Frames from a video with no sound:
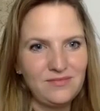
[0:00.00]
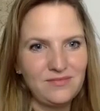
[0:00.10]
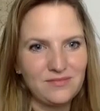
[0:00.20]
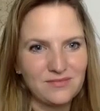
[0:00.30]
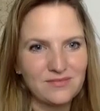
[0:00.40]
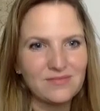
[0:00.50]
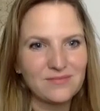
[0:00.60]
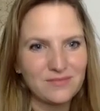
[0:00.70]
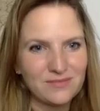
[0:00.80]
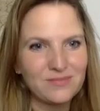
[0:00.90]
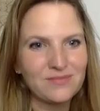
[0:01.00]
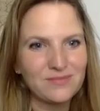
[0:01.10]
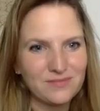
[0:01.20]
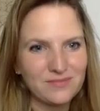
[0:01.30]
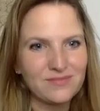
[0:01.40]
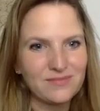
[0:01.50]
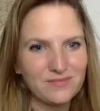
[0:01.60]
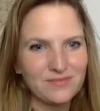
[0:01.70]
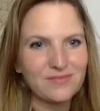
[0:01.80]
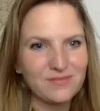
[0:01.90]

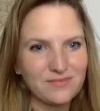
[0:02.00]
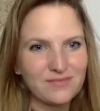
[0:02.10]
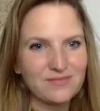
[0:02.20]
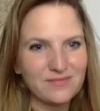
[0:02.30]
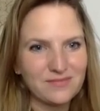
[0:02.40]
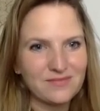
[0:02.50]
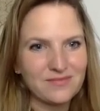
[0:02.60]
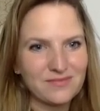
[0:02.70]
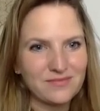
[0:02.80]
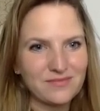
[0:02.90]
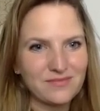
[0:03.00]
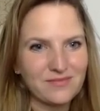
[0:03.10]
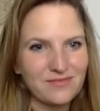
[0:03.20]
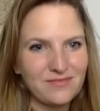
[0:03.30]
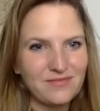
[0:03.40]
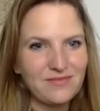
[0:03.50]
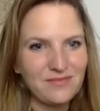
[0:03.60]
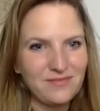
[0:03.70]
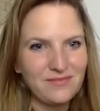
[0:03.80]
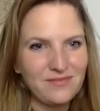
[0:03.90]

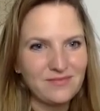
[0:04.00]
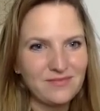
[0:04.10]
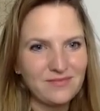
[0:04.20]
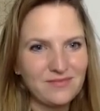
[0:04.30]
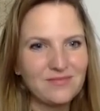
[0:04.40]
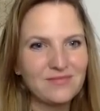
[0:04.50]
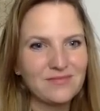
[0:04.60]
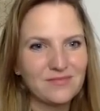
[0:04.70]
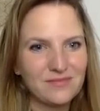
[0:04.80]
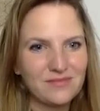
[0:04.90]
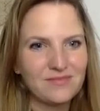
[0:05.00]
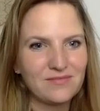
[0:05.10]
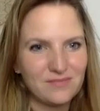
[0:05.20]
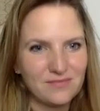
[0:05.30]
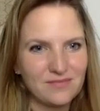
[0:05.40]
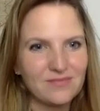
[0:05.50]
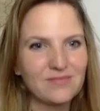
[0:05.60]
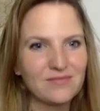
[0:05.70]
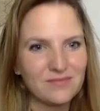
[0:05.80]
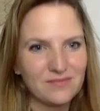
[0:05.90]

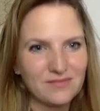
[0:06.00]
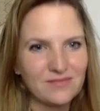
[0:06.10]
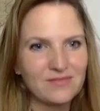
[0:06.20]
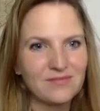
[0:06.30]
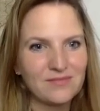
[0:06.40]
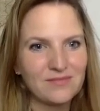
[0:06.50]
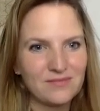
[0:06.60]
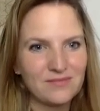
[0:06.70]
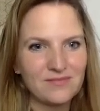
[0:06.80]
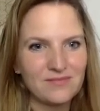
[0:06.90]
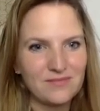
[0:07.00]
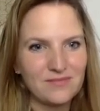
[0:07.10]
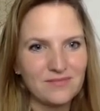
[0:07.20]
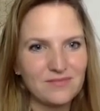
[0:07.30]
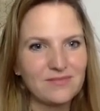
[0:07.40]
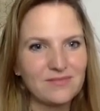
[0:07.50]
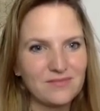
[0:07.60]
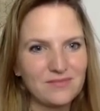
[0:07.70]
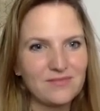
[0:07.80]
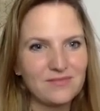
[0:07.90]
(silent)